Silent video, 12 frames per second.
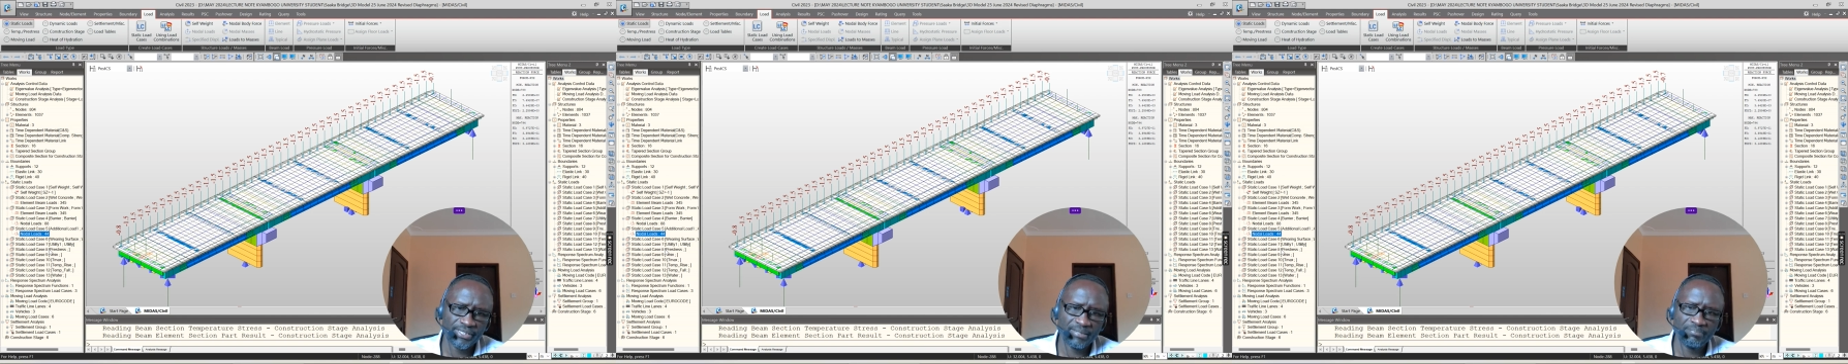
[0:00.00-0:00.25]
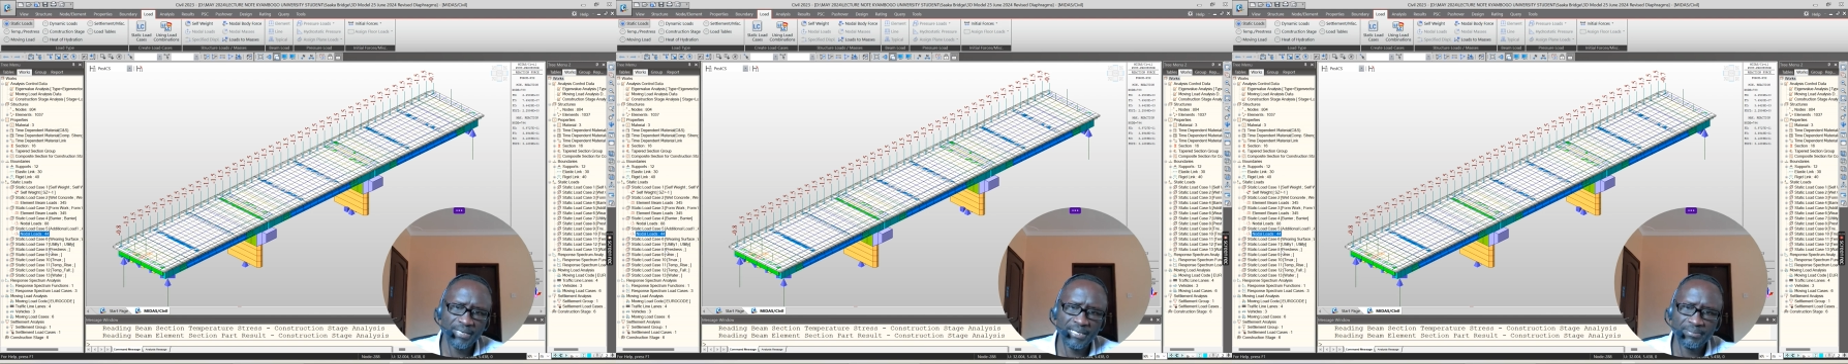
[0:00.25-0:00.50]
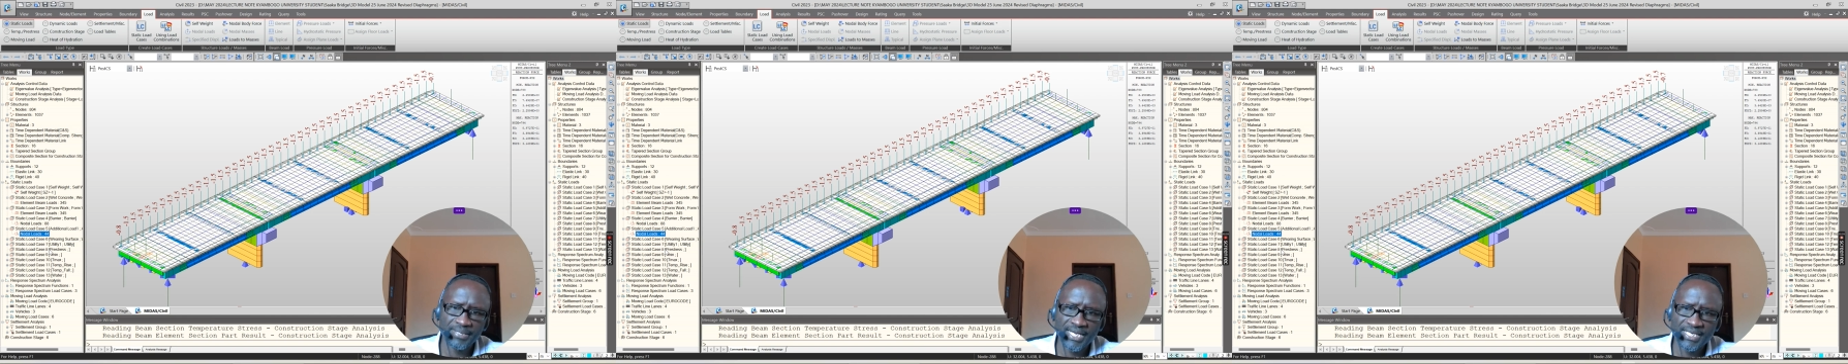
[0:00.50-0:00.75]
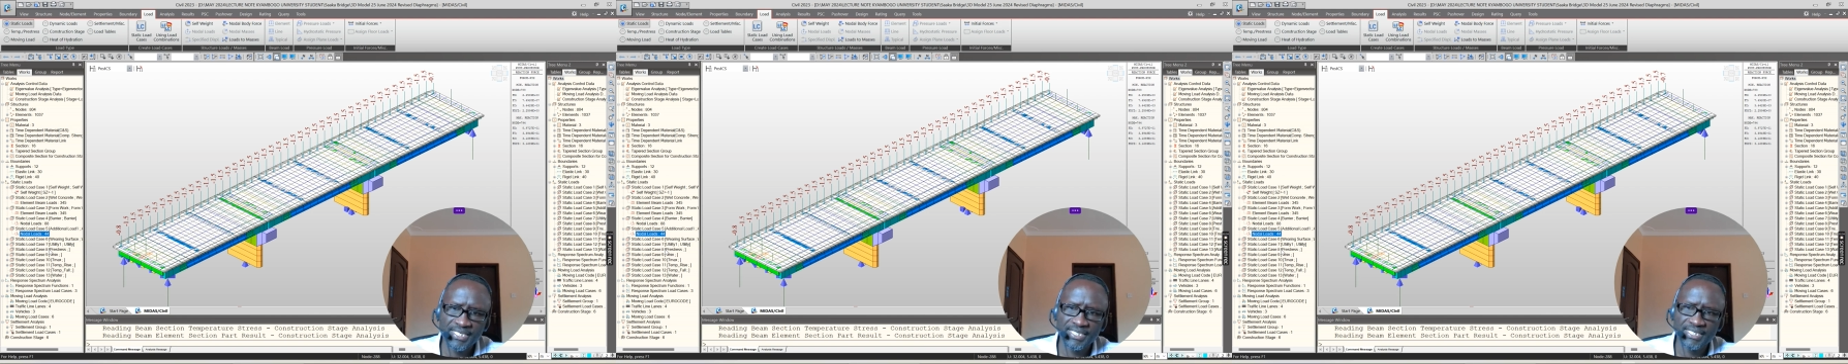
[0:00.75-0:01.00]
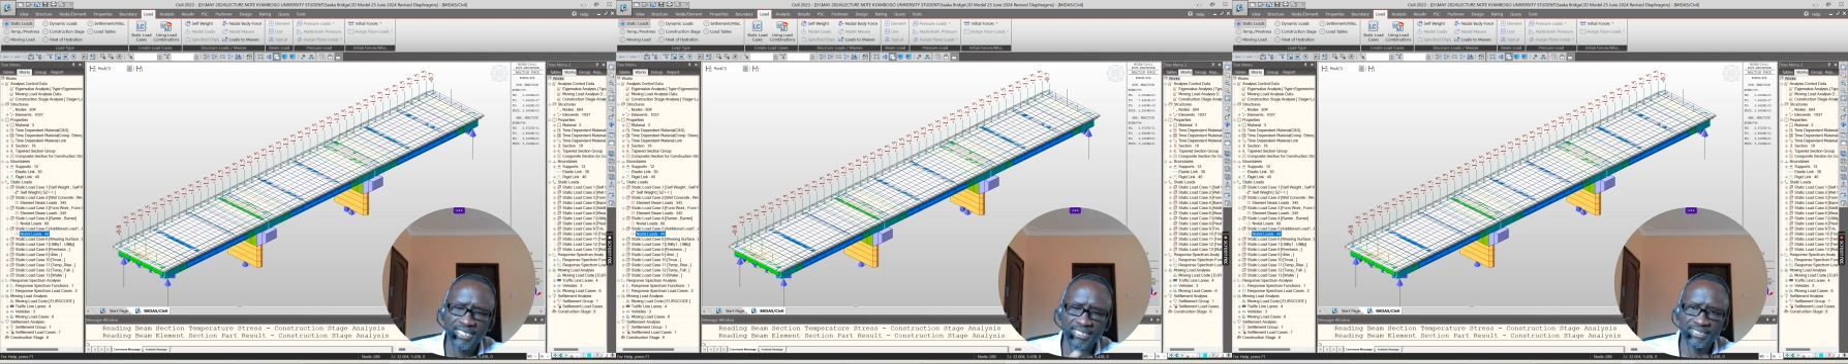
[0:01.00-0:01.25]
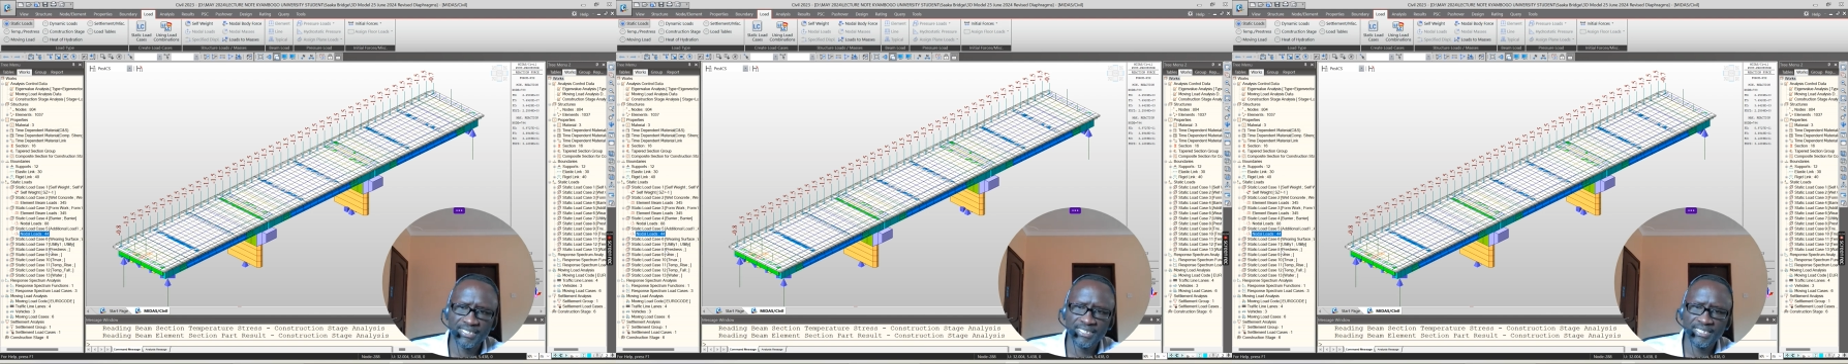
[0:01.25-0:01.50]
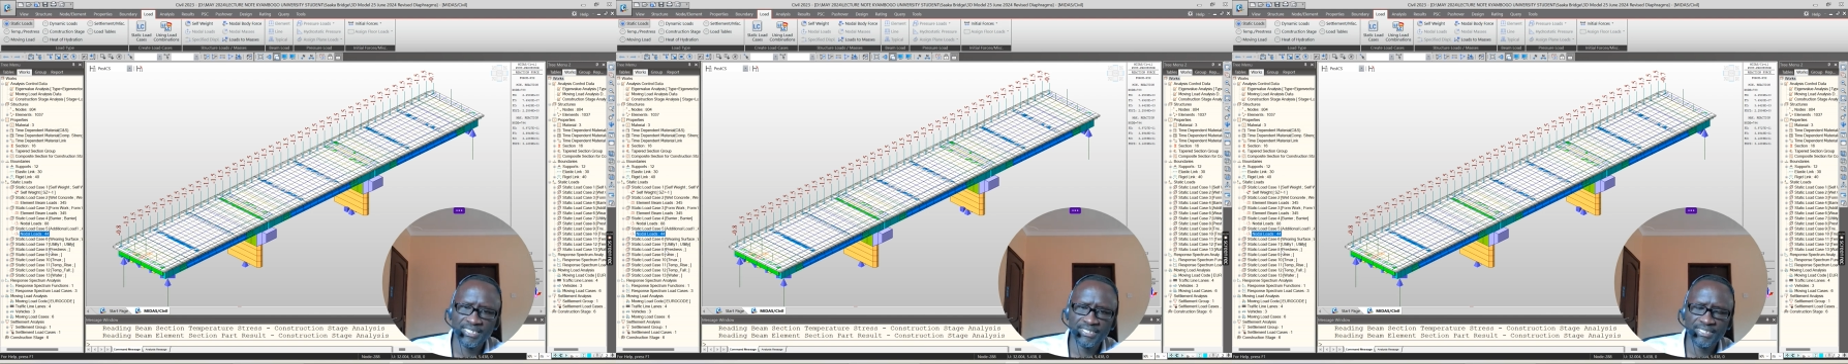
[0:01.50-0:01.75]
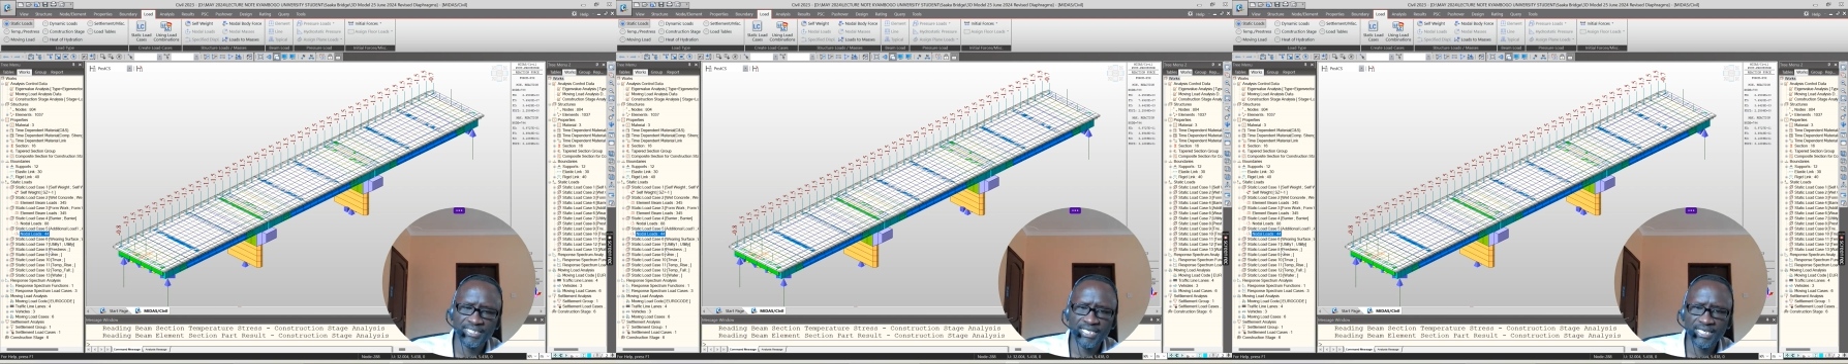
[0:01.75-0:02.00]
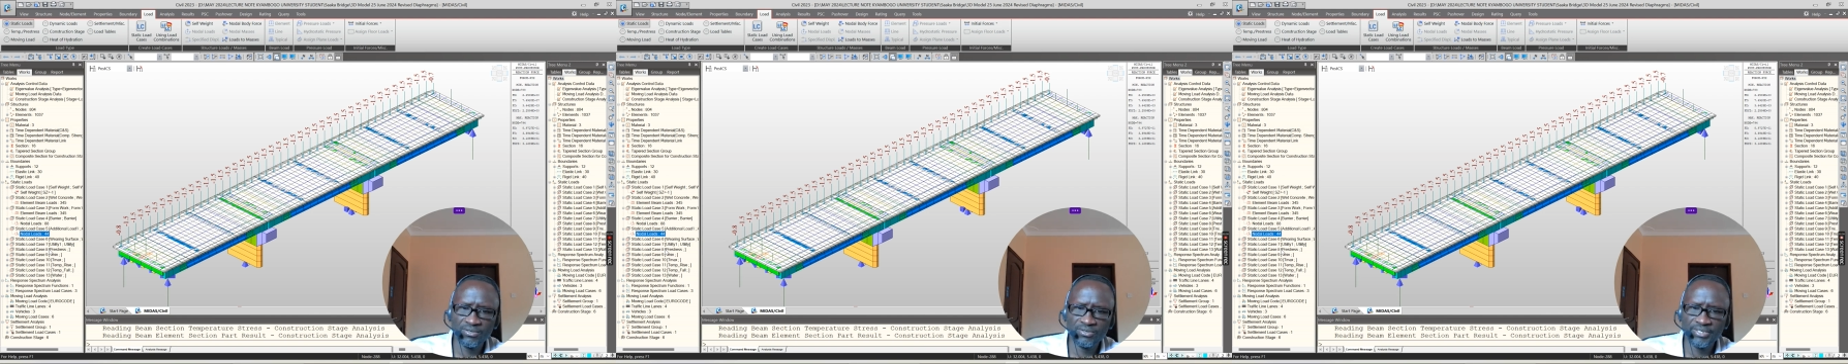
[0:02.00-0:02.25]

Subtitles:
water pipe running at the edge there,